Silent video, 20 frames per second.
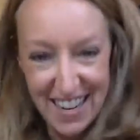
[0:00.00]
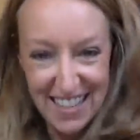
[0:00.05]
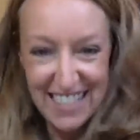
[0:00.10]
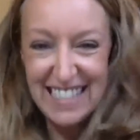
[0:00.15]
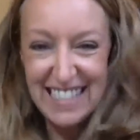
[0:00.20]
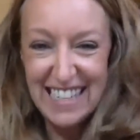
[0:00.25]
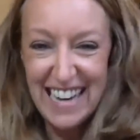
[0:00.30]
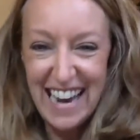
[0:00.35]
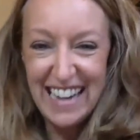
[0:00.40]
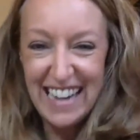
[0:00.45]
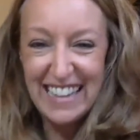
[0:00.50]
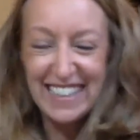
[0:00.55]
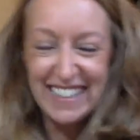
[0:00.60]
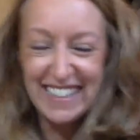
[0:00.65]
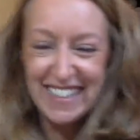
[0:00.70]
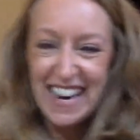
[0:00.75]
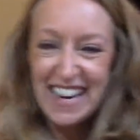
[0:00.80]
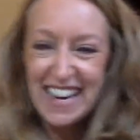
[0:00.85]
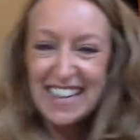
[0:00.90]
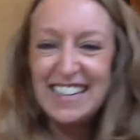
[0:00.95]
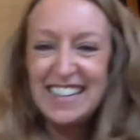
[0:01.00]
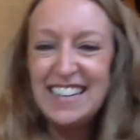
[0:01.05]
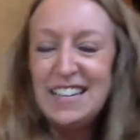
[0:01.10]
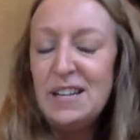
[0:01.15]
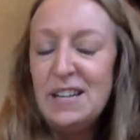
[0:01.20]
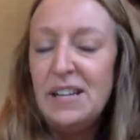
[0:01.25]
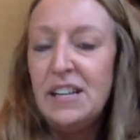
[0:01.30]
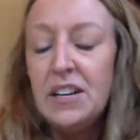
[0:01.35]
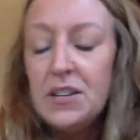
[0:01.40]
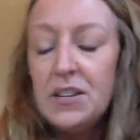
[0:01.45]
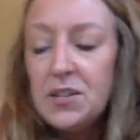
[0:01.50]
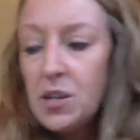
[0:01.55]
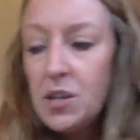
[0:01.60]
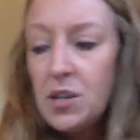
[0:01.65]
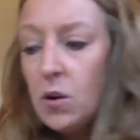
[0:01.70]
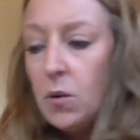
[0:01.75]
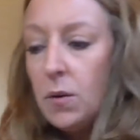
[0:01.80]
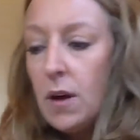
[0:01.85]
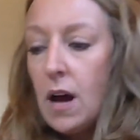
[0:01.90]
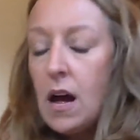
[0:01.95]
it today. All right.
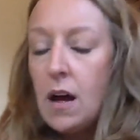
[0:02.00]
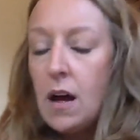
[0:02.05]
So